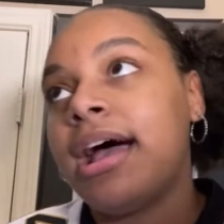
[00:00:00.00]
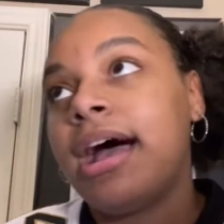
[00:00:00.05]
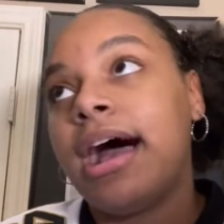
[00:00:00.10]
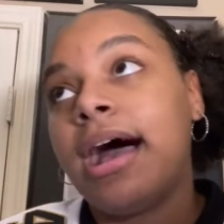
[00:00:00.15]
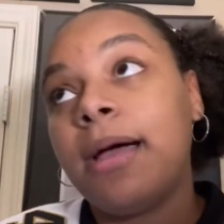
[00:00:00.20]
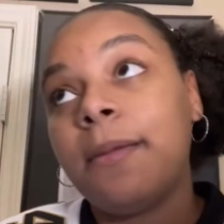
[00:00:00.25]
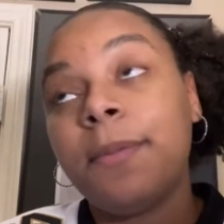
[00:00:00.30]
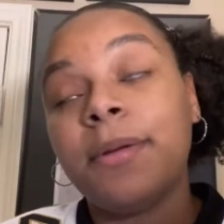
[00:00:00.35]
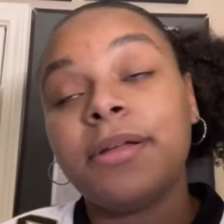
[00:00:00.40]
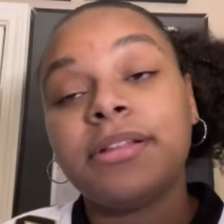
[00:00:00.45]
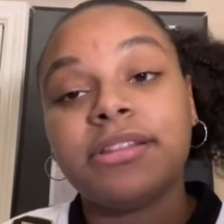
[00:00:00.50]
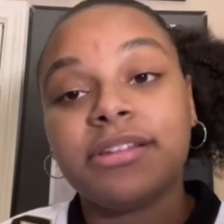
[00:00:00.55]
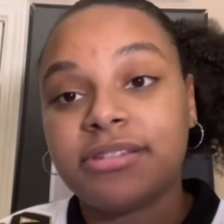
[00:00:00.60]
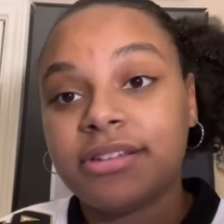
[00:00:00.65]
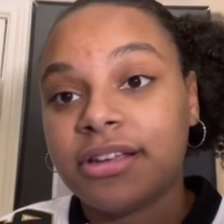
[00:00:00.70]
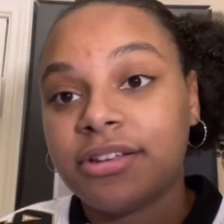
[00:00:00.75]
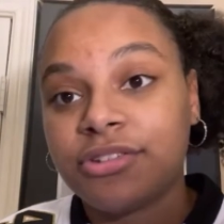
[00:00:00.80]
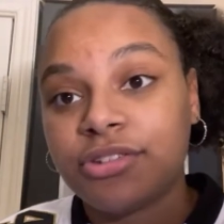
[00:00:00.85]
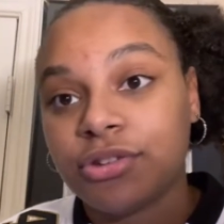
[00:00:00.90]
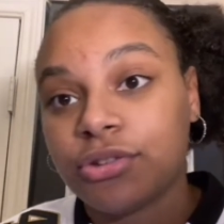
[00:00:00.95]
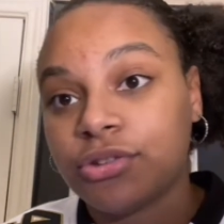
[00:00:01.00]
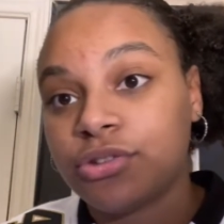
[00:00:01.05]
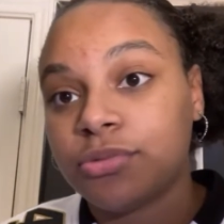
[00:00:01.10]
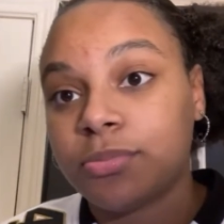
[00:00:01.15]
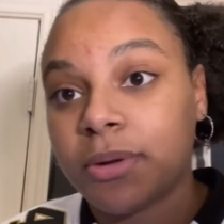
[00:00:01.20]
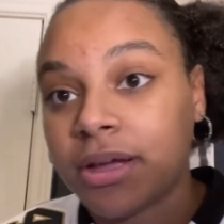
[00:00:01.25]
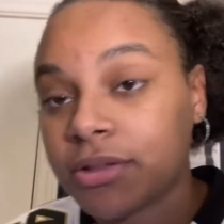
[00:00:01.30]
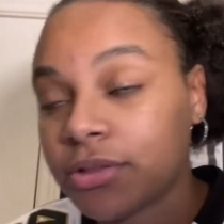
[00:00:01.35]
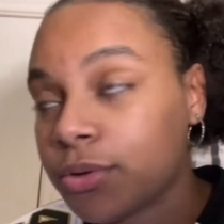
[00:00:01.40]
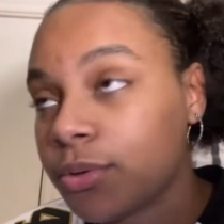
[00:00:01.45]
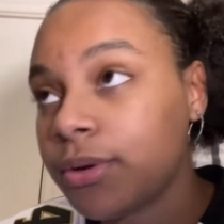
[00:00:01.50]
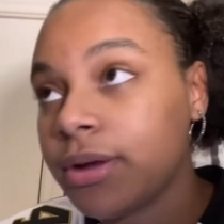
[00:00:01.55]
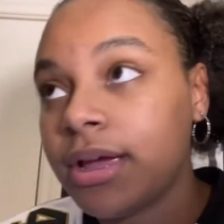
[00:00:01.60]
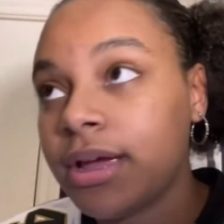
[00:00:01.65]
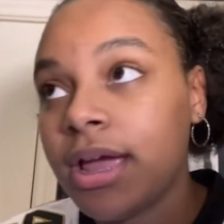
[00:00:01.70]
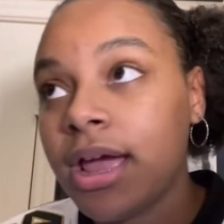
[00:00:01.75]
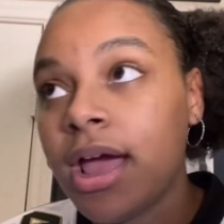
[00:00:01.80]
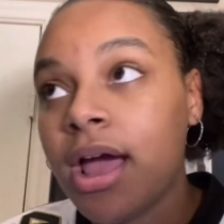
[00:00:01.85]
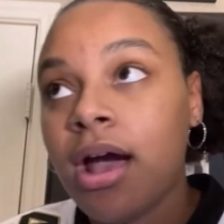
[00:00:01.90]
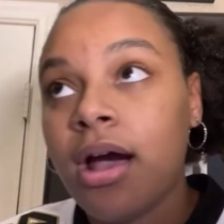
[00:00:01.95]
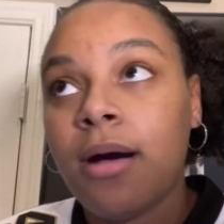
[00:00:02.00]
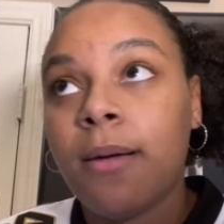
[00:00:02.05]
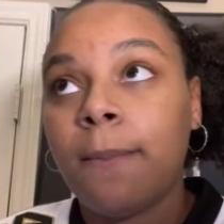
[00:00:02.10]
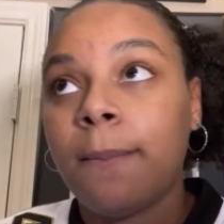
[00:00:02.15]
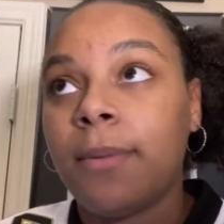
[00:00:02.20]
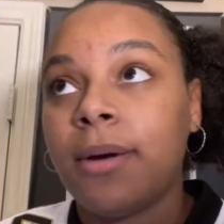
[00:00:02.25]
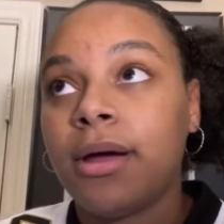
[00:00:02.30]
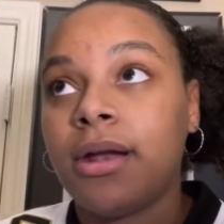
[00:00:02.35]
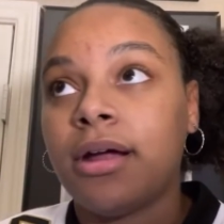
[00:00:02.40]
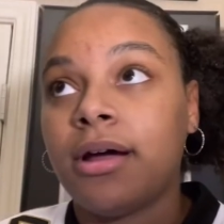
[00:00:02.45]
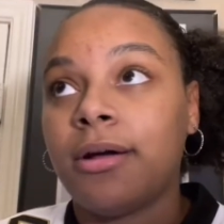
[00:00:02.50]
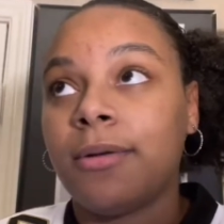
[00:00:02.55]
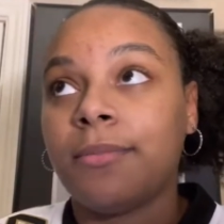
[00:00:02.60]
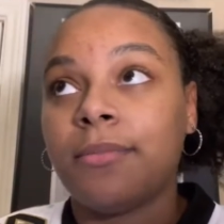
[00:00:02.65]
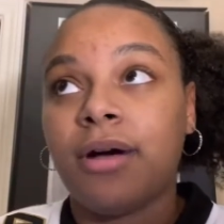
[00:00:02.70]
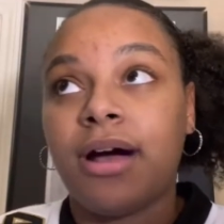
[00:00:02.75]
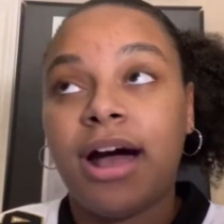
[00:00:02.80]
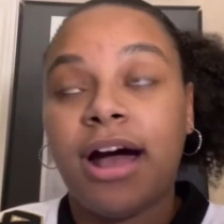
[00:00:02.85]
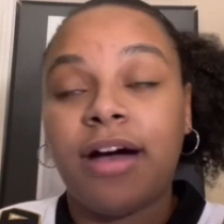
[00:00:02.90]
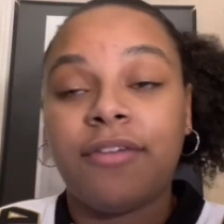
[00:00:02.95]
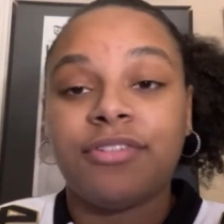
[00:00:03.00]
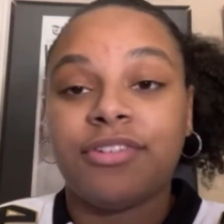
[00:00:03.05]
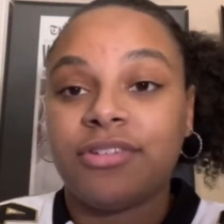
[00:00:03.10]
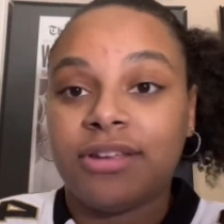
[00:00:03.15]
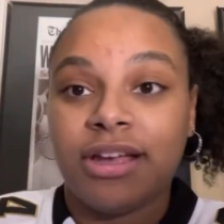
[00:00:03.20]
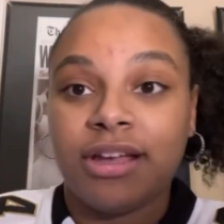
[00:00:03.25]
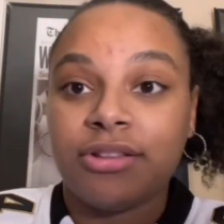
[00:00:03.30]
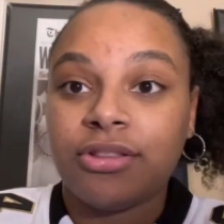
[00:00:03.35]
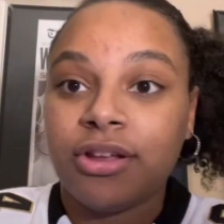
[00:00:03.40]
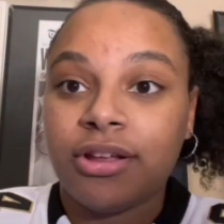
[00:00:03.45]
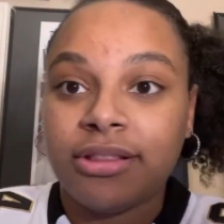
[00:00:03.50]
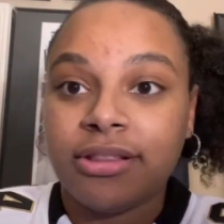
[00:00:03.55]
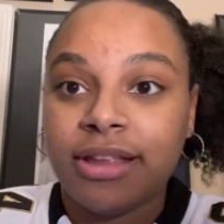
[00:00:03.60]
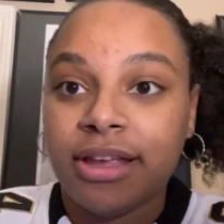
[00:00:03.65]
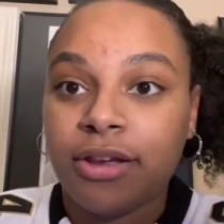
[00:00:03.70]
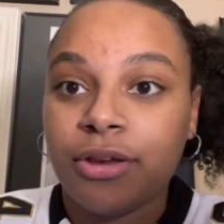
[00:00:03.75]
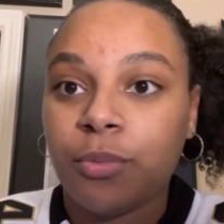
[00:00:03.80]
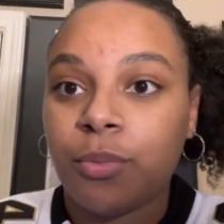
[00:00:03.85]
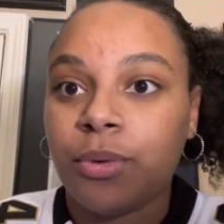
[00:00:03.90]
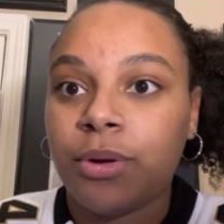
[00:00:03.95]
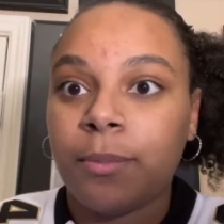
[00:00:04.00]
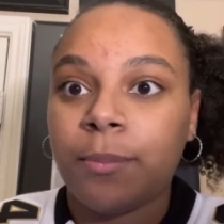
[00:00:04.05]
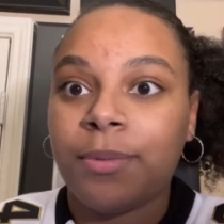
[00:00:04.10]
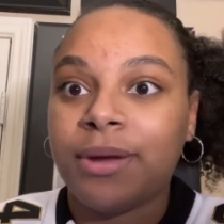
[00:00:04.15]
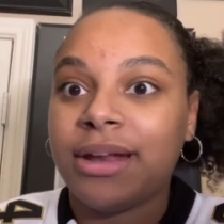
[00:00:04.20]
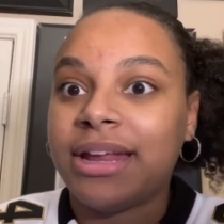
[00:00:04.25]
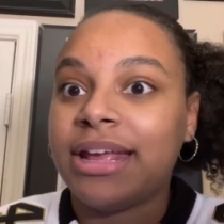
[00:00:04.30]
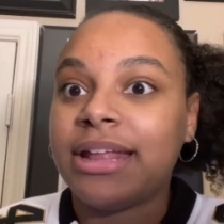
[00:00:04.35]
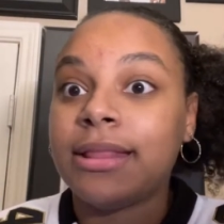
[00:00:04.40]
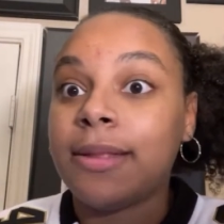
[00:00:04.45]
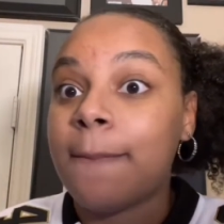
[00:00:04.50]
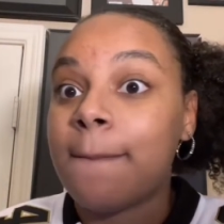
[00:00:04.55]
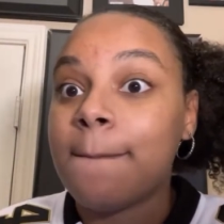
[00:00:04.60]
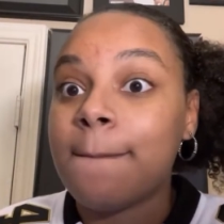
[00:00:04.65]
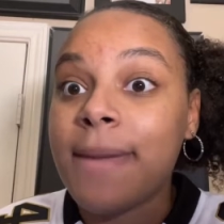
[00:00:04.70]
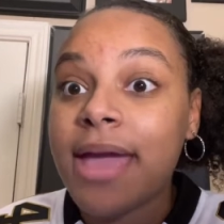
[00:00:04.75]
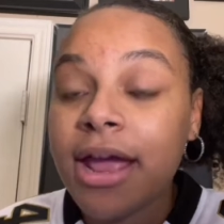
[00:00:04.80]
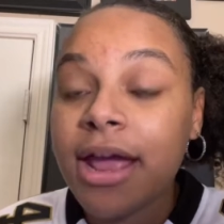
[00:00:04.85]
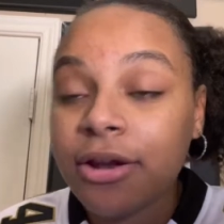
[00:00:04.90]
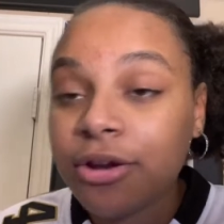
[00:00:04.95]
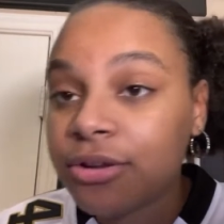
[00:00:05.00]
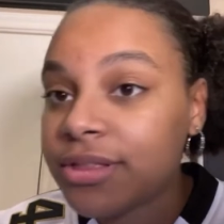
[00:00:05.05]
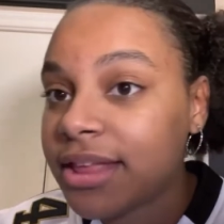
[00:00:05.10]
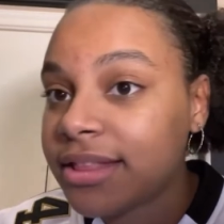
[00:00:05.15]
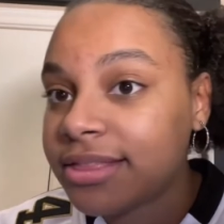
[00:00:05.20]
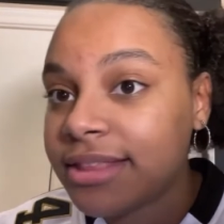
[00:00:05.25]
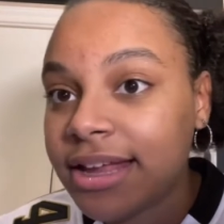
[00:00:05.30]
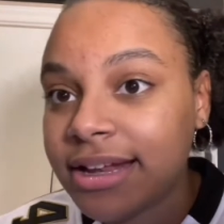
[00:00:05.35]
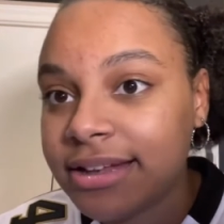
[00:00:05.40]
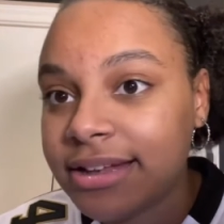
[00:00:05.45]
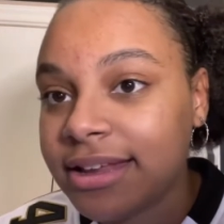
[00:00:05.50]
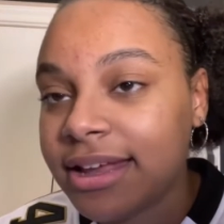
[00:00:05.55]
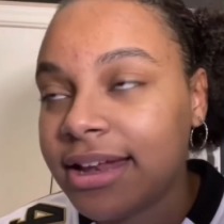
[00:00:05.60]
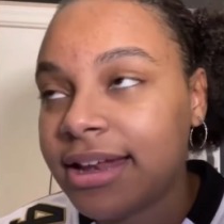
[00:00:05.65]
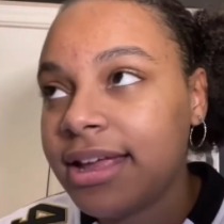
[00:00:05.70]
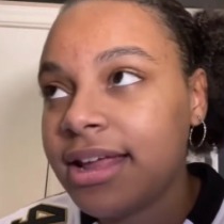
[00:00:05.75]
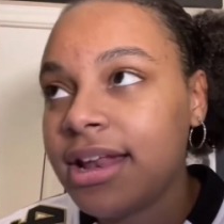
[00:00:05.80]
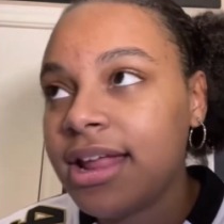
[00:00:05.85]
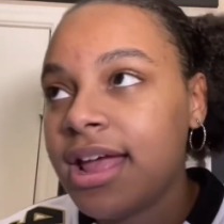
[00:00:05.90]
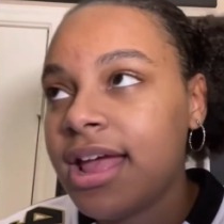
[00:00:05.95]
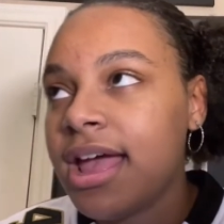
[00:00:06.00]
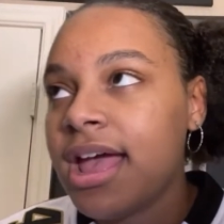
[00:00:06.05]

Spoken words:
I picked the Saints to lose by 3, but obviously I thought they could win. But in the manner that they did it,